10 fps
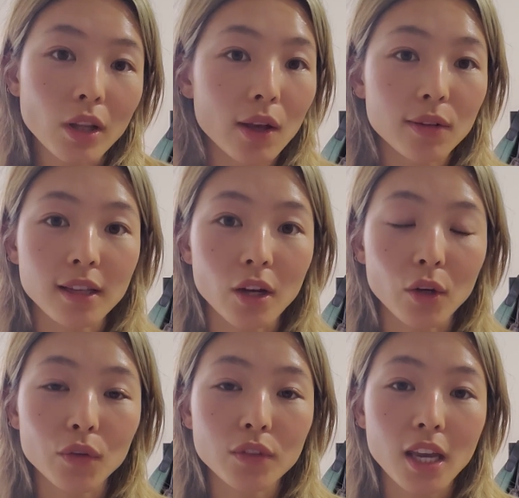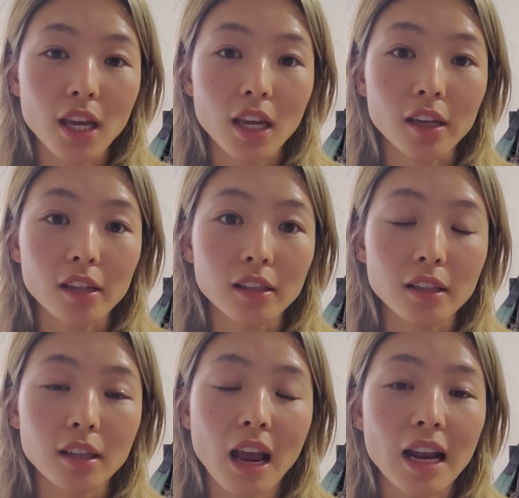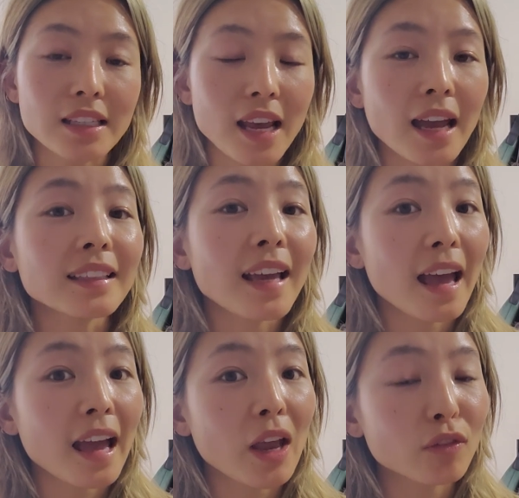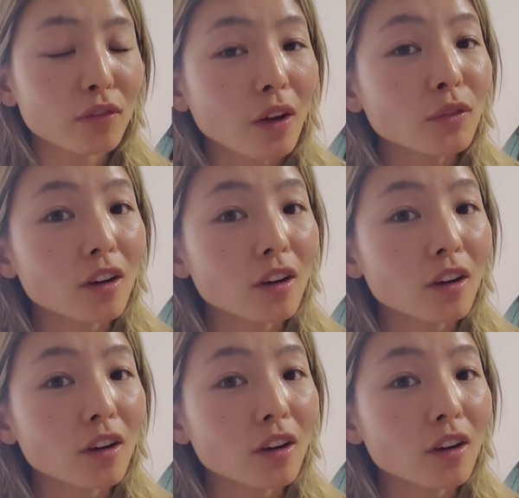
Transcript: ourselves in a 10K fun